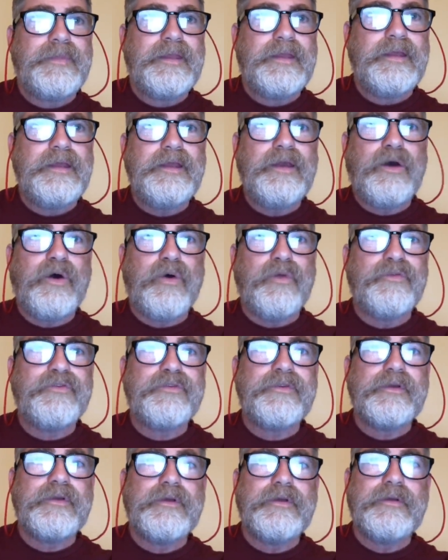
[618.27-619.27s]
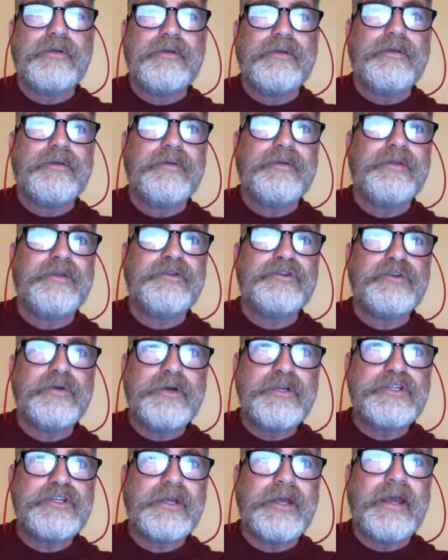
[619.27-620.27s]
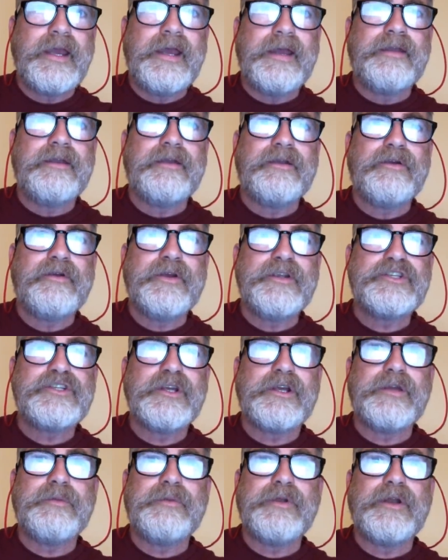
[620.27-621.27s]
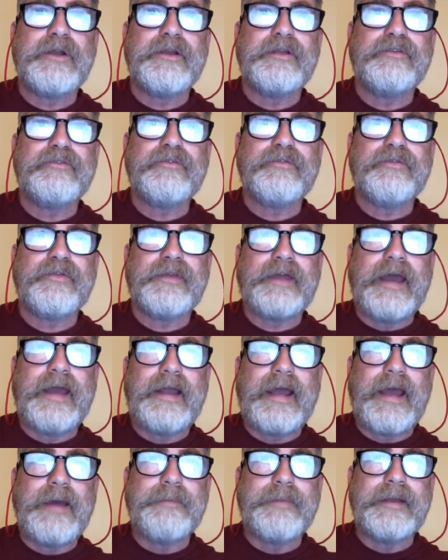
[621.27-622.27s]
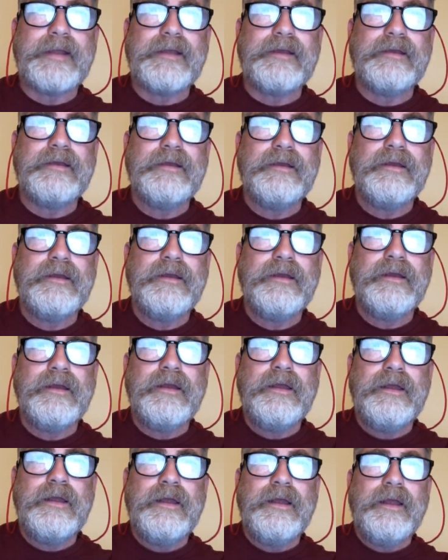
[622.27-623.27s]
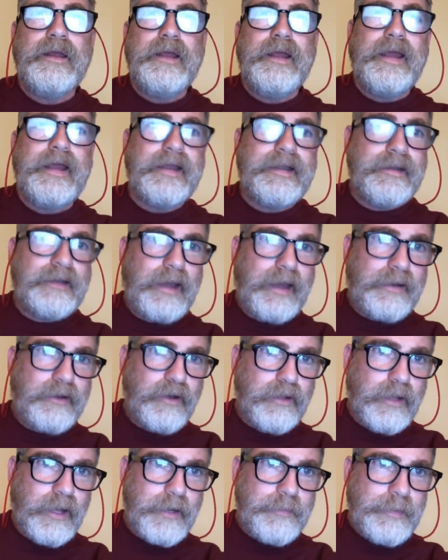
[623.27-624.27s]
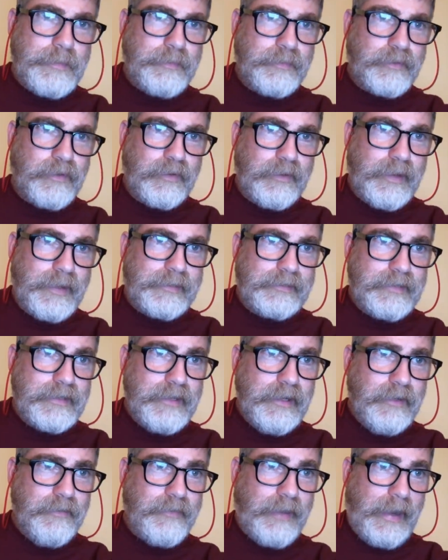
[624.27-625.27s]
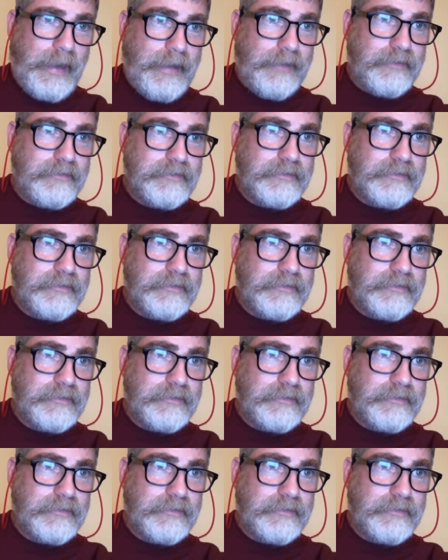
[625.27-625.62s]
he holds the Jewish and Christian communities for that happening. And I know a lot of people don't like to hear that,